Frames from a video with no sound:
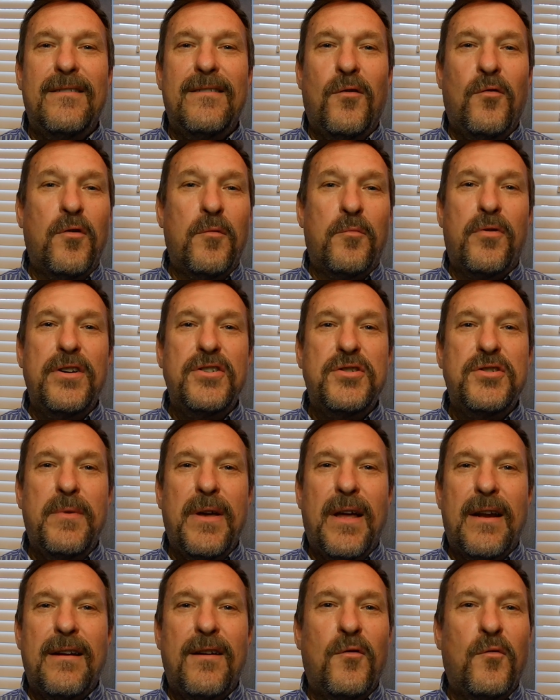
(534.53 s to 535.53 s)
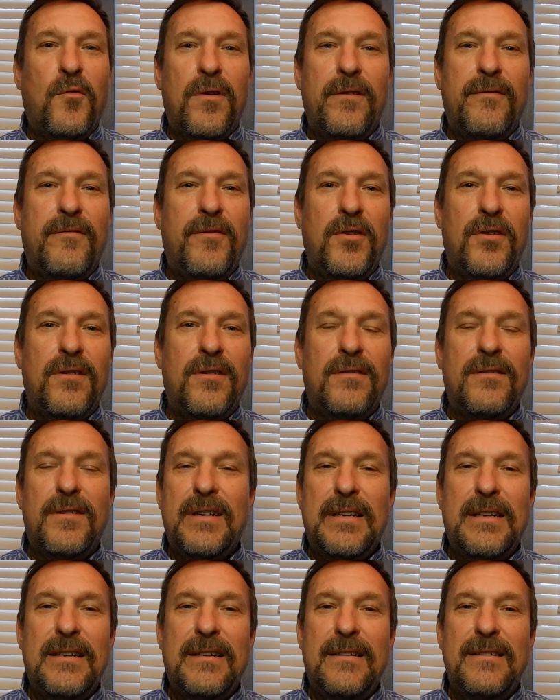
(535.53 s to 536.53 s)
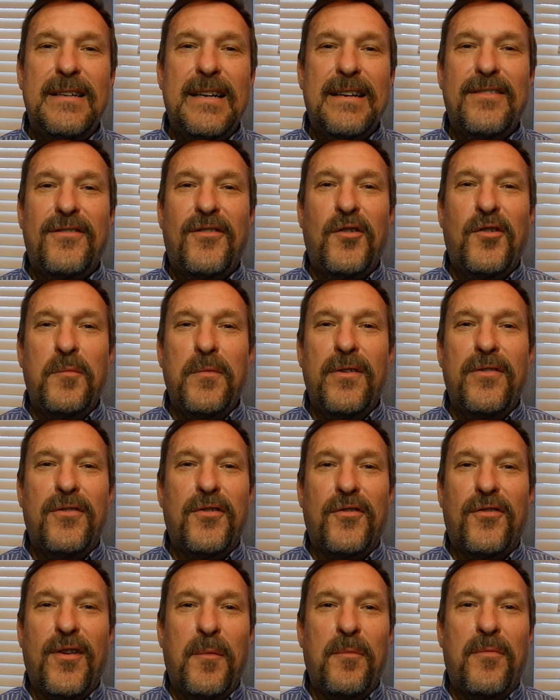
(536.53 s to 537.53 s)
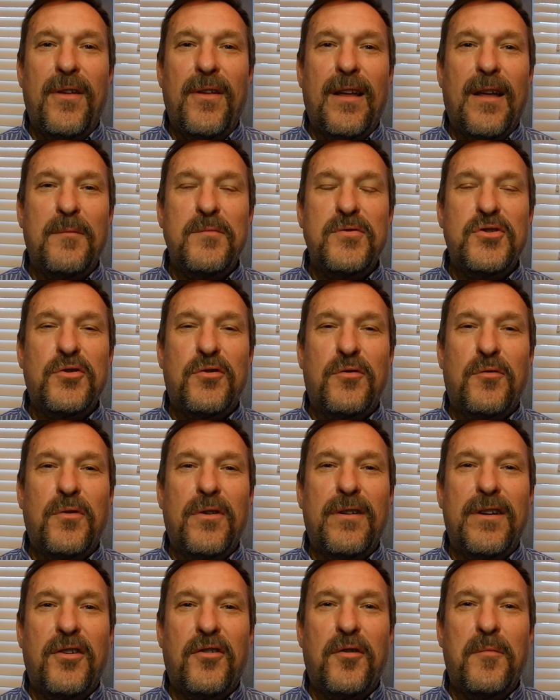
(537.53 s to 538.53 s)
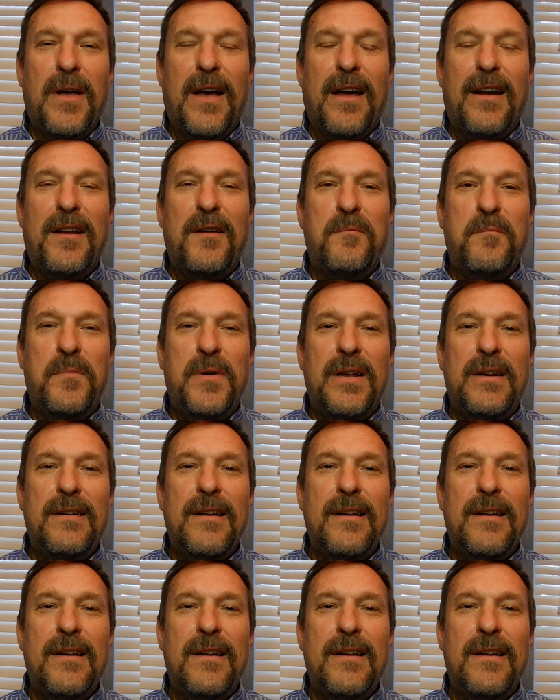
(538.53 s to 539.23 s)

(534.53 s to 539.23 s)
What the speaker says: Or preach about it at one of your next sermons or something. I'm sure we'll hear about it. But